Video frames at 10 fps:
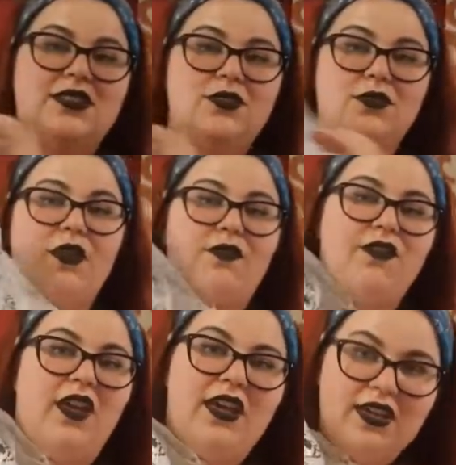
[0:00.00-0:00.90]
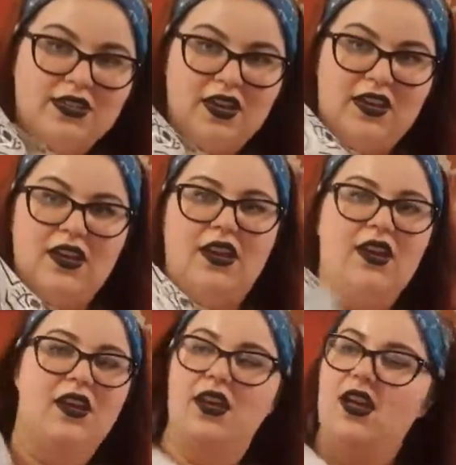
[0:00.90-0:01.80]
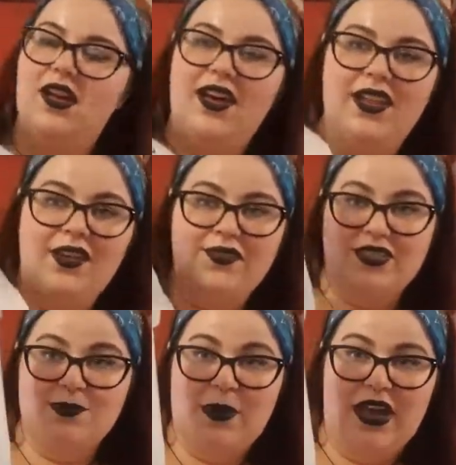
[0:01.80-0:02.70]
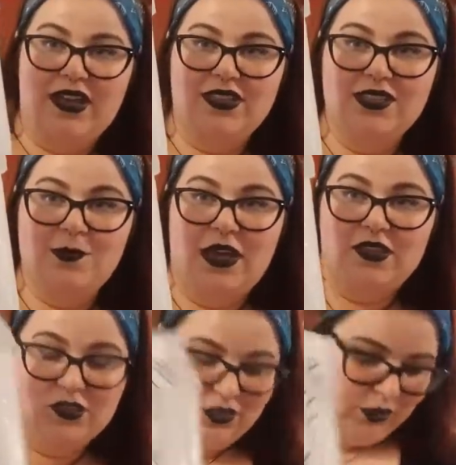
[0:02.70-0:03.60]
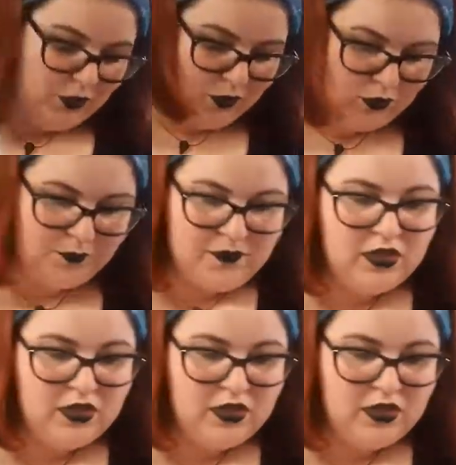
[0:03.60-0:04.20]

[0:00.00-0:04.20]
into Flying Tiger. I love this bag. This bag is so cool.